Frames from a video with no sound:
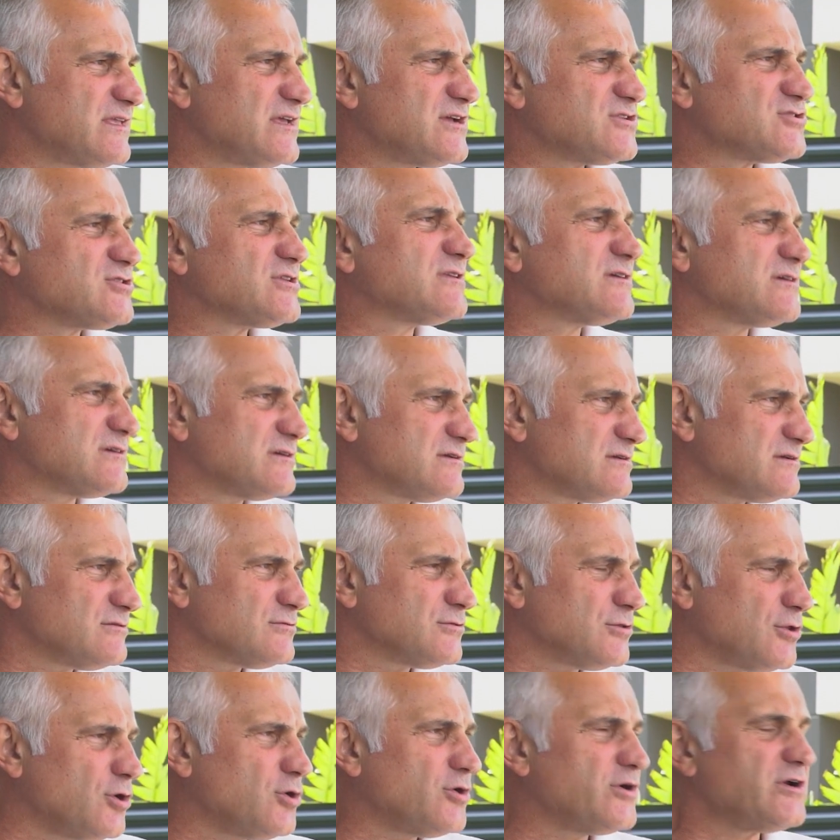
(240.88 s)
agent, the
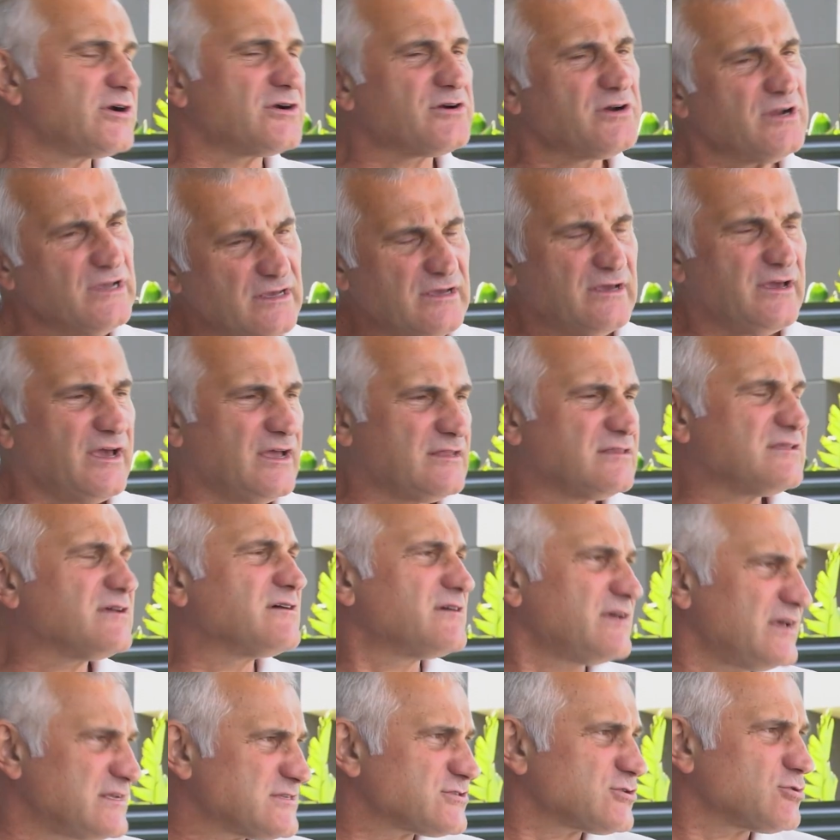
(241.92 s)
lawyer, and
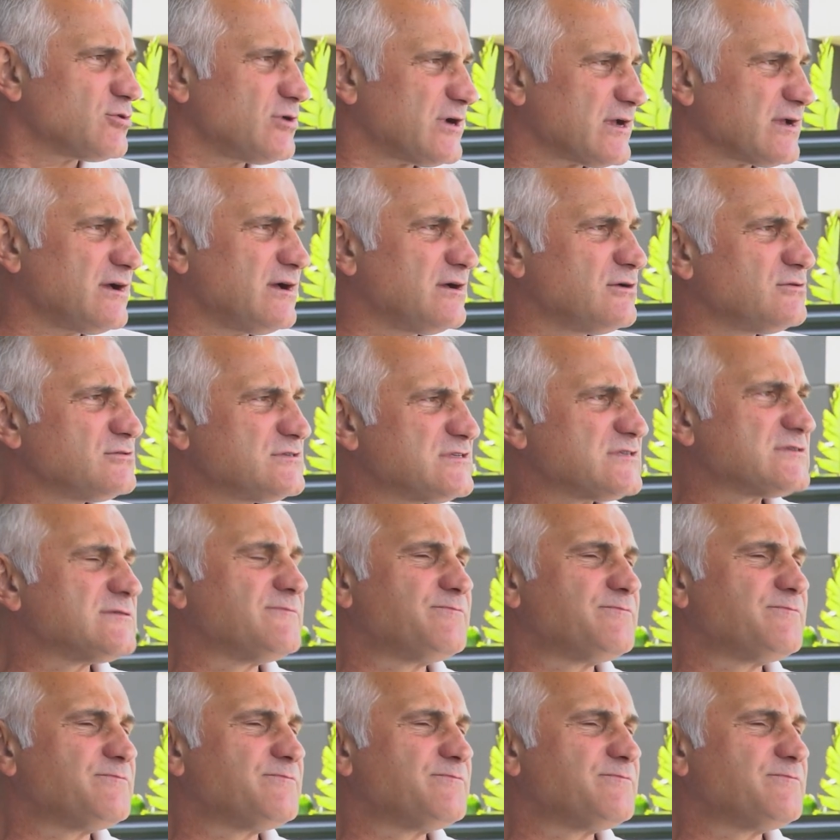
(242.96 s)
the escrow accounts.